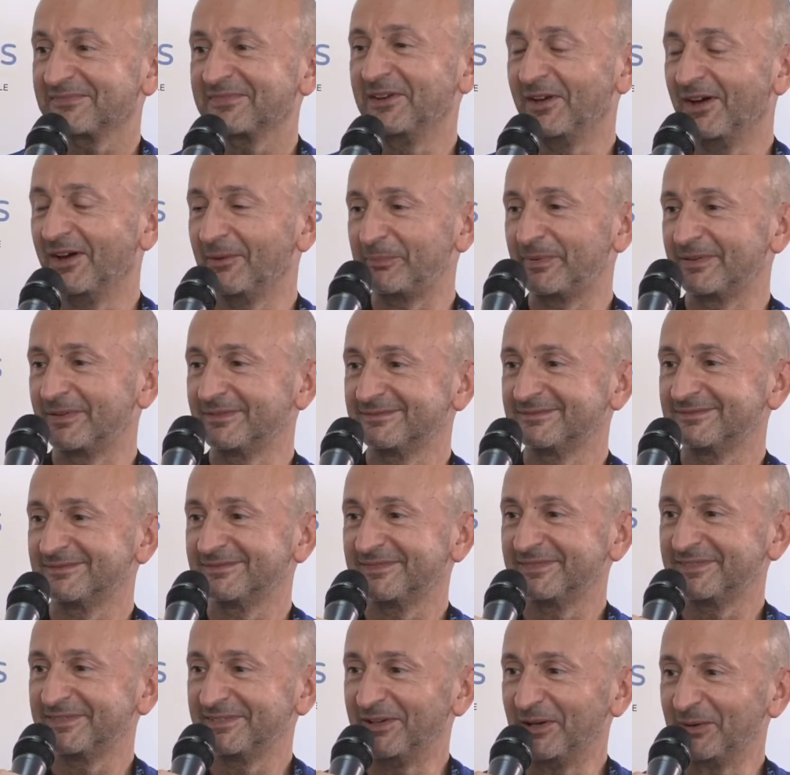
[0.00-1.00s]

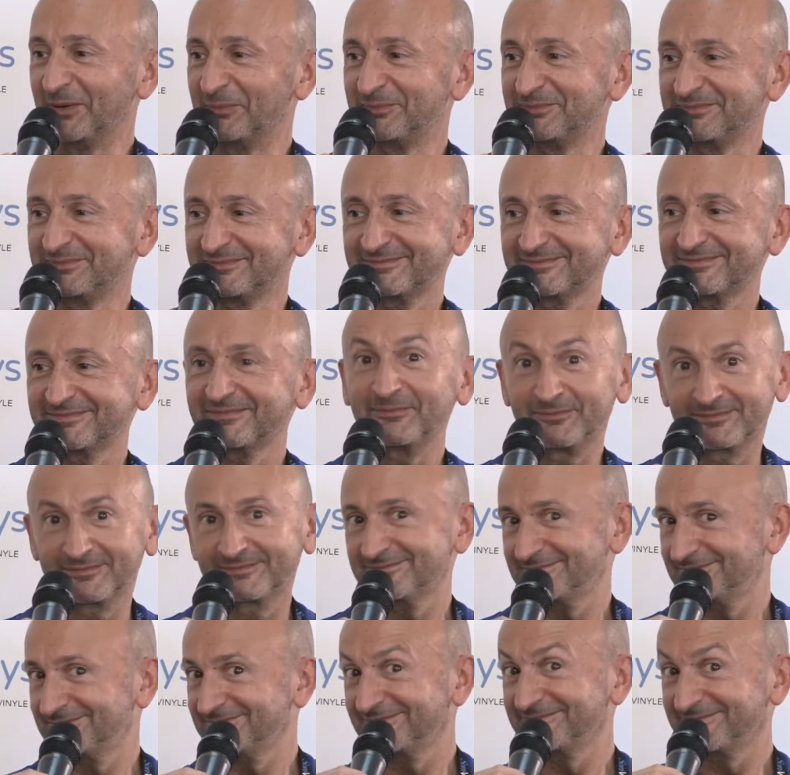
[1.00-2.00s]
unprofessional car tuning, where
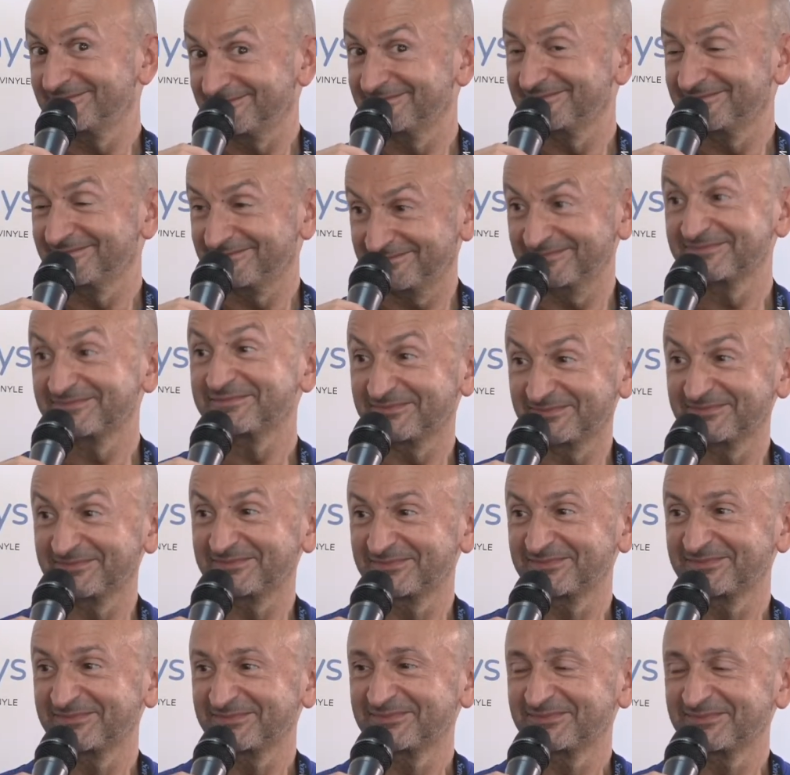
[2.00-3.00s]
you put a fender
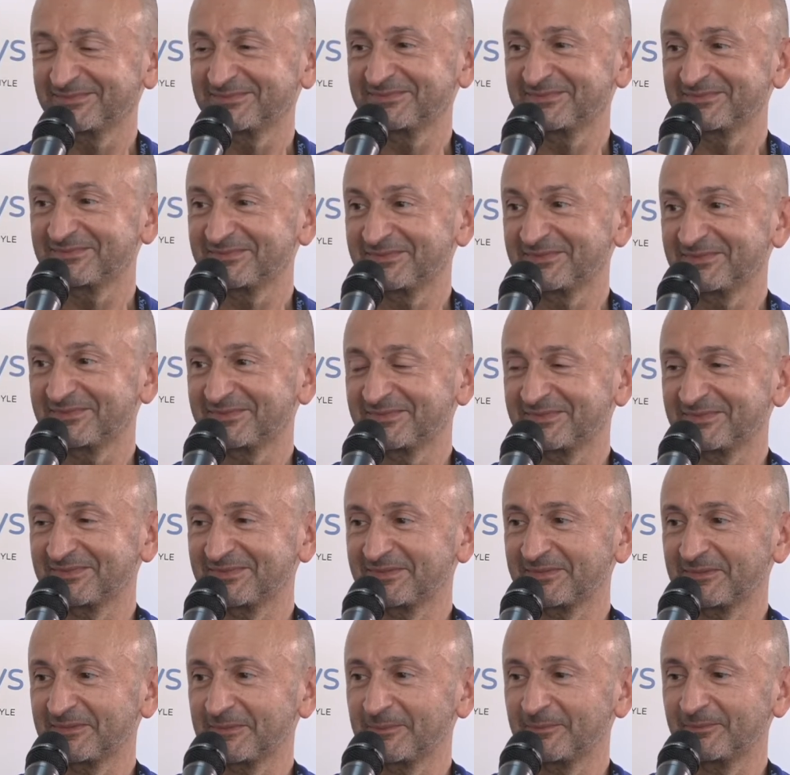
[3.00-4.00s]
or a
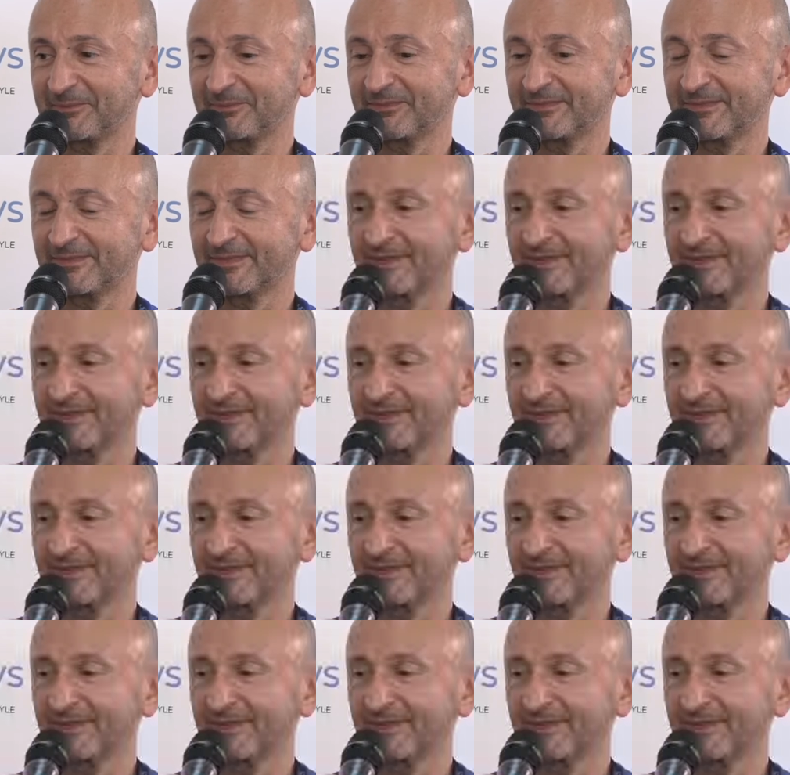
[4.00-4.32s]
bumper or something,